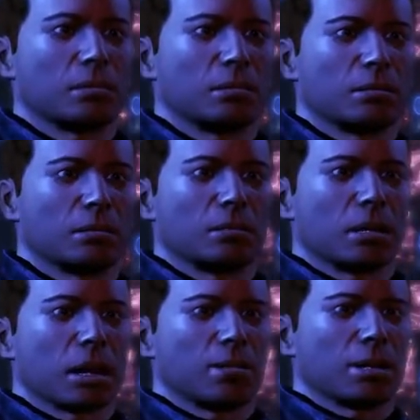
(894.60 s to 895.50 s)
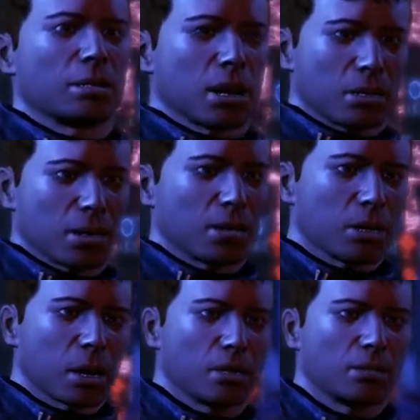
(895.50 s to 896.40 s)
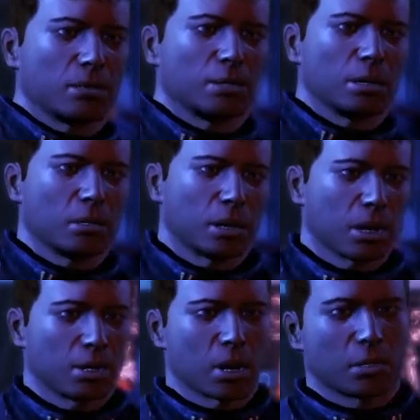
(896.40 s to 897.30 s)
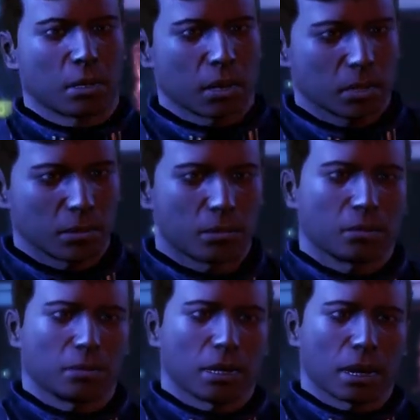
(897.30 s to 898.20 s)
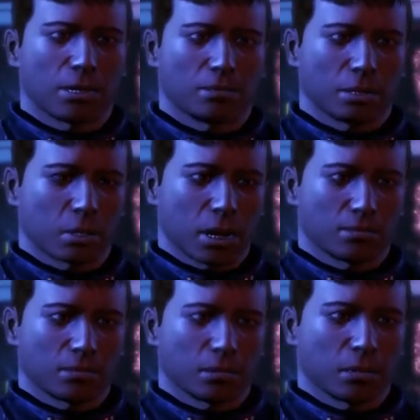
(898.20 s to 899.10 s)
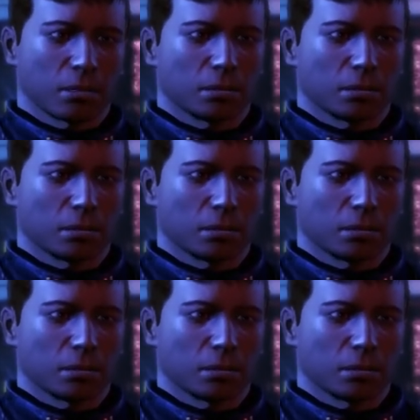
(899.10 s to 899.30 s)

Eh. I've seen a hell of a lot, but I'm still just a soldier. I'm still one of them.